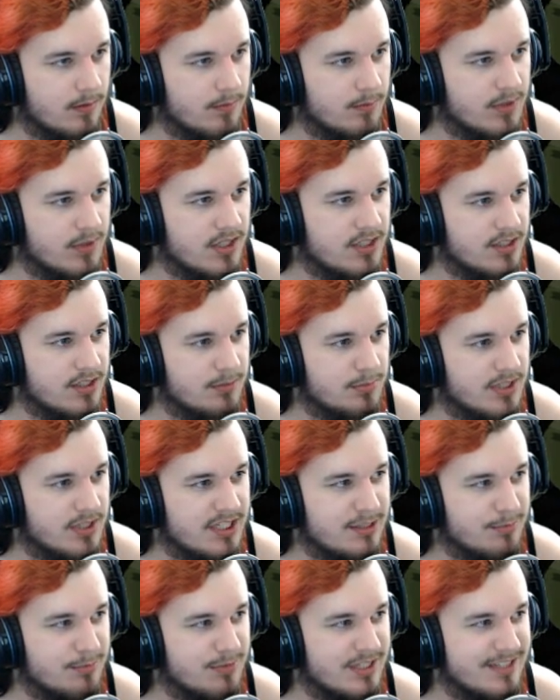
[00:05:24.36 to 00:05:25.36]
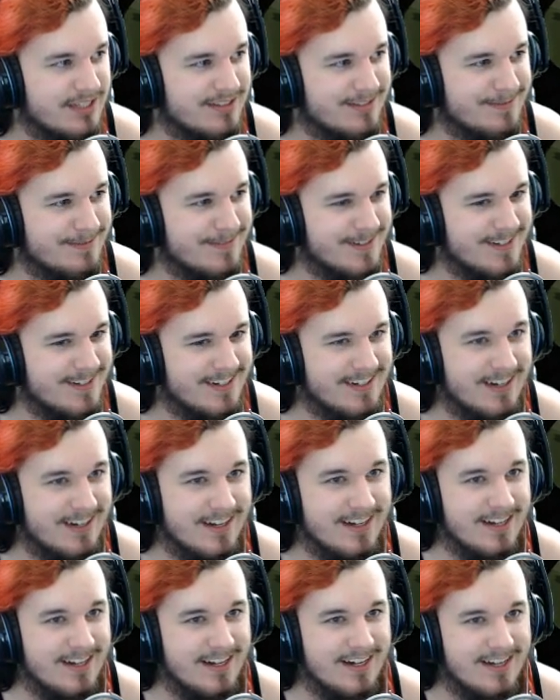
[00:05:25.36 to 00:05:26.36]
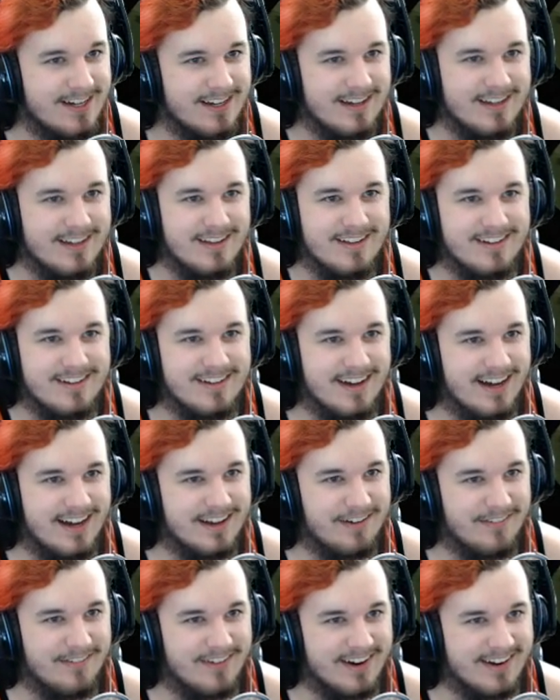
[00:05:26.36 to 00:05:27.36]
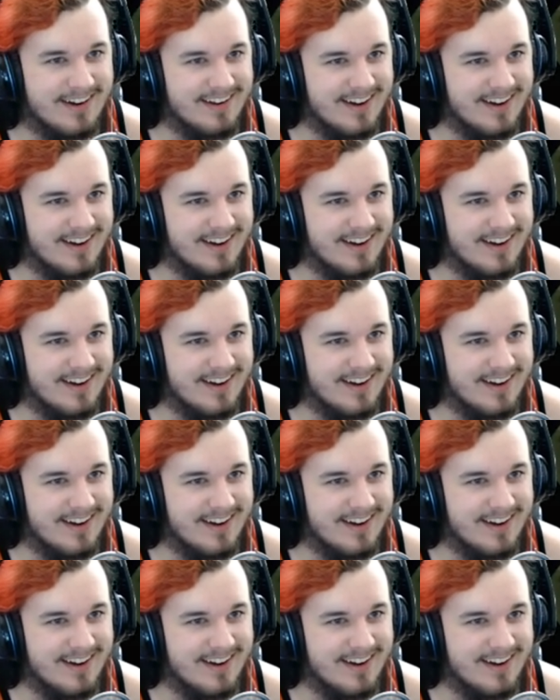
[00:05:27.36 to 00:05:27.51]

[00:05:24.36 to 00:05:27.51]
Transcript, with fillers: Please, please, please. I don't want to